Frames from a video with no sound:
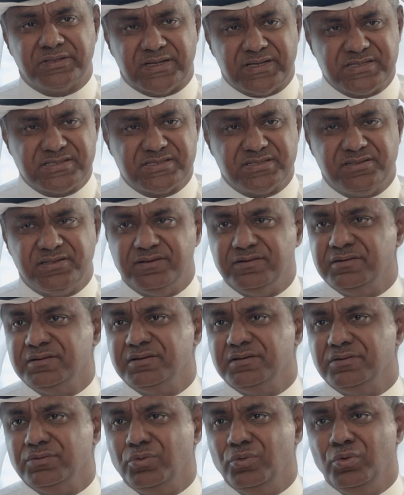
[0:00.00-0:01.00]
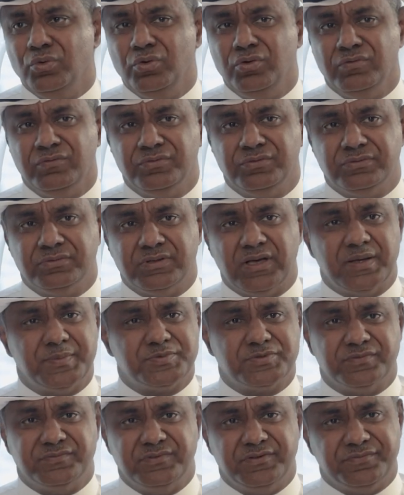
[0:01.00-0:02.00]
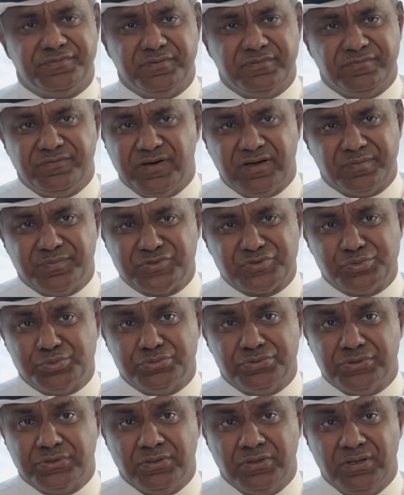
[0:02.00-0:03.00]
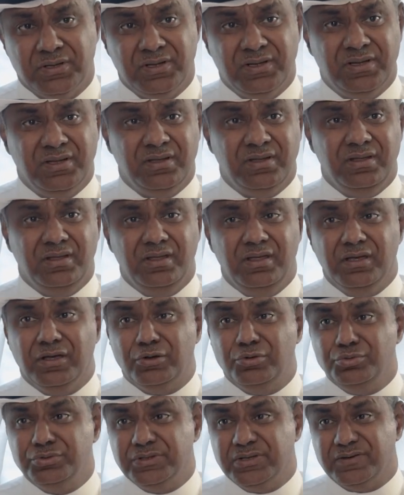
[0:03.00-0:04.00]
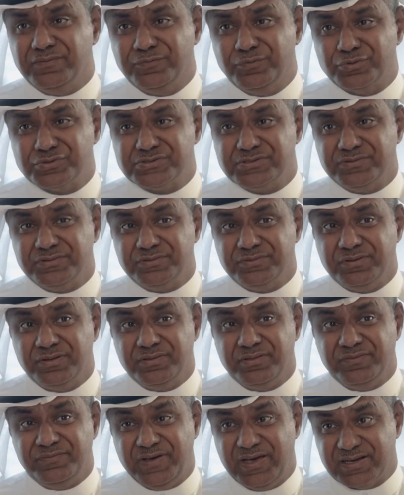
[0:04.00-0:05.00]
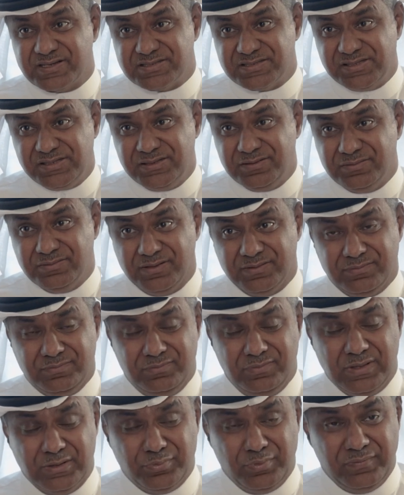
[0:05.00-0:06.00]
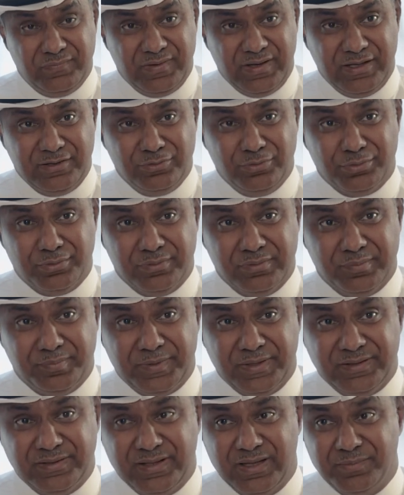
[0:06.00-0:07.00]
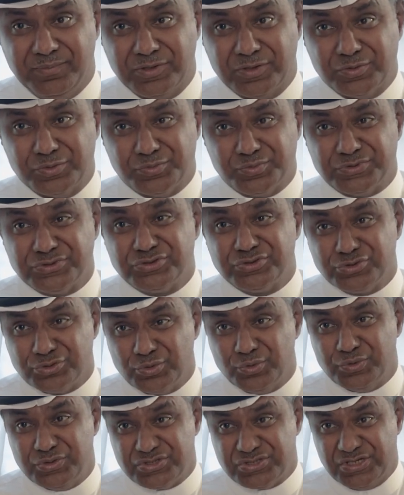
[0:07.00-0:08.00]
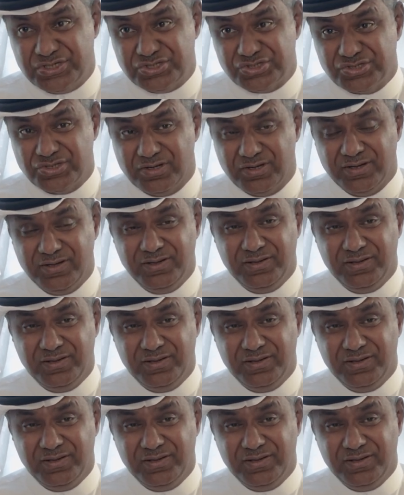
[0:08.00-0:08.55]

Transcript: transiting all types of different pharmaceutical, including, of course, the vaccine that we've had during the pandemic, which was so essential.